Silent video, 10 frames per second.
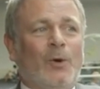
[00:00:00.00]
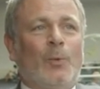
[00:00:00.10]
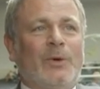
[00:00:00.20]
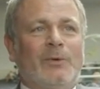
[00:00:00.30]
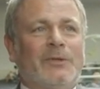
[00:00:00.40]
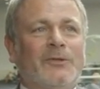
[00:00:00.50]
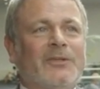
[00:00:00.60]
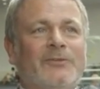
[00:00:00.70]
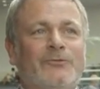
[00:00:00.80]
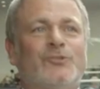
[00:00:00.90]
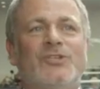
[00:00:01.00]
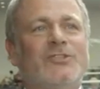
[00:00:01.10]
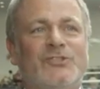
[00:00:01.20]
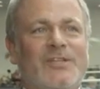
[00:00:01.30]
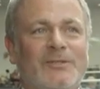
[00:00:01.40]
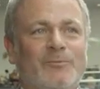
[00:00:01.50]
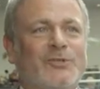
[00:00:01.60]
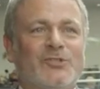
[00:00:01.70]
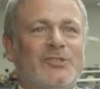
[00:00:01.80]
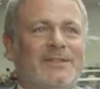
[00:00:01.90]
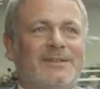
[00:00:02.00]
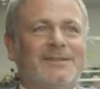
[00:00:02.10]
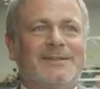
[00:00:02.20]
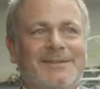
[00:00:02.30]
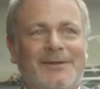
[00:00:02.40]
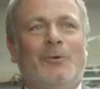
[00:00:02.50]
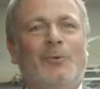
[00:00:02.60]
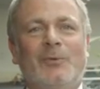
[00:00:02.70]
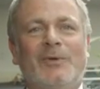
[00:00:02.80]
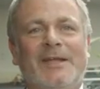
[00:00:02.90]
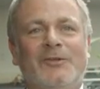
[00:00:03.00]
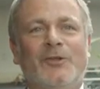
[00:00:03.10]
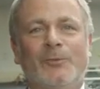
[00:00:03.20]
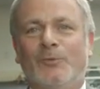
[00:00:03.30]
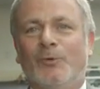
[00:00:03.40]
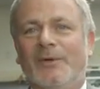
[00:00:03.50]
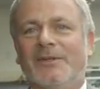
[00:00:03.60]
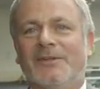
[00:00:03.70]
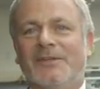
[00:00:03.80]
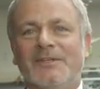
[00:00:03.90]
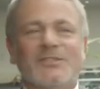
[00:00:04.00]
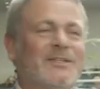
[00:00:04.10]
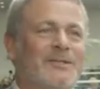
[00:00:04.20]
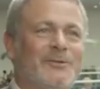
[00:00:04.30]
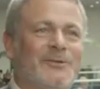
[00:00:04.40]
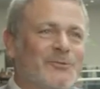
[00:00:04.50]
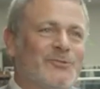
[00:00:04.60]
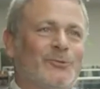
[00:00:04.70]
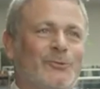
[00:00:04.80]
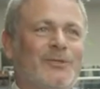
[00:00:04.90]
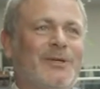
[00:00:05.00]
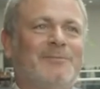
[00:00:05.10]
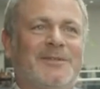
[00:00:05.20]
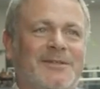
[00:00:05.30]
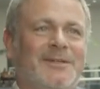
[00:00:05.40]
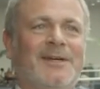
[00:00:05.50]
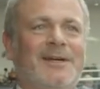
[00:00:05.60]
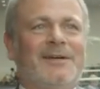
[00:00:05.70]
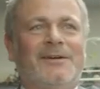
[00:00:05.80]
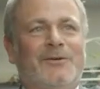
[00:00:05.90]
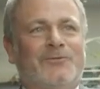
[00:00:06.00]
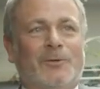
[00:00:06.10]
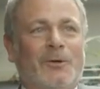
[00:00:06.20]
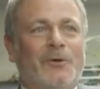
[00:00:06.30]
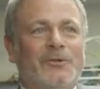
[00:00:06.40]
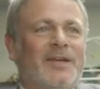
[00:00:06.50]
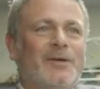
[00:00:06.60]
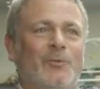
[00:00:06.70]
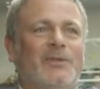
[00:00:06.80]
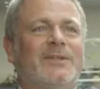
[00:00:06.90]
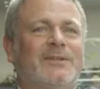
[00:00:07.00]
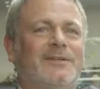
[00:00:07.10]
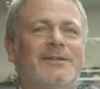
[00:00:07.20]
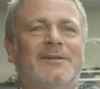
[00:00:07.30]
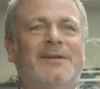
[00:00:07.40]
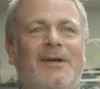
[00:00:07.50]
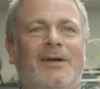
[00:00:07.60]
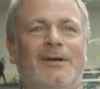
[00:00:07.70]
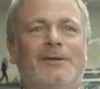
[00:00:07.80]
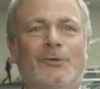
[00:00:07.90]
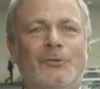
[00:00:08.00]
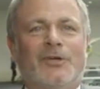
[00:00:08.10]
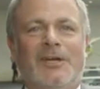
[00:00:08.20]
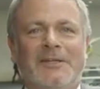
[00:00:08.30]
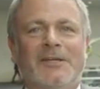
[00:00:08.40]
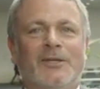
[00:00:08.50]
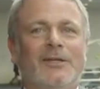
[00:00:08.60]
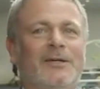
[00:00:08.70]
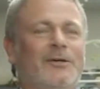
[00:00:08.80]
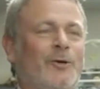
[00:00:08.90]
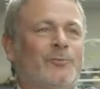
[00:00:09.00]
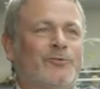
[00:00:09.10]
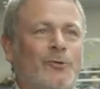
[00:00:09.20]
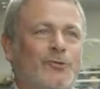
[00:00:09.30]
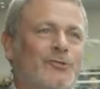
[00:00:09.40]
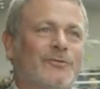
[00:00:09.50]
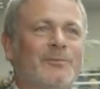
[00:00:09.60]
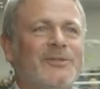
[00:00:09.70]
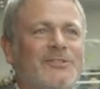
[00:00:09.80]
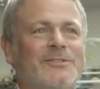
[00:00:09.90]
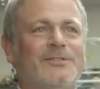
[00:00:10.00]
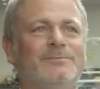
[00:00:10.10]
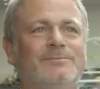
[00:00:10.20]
we will not have to change that much, and we will end up doing things like we used to do them for a long time with a good clinical approach of the patient.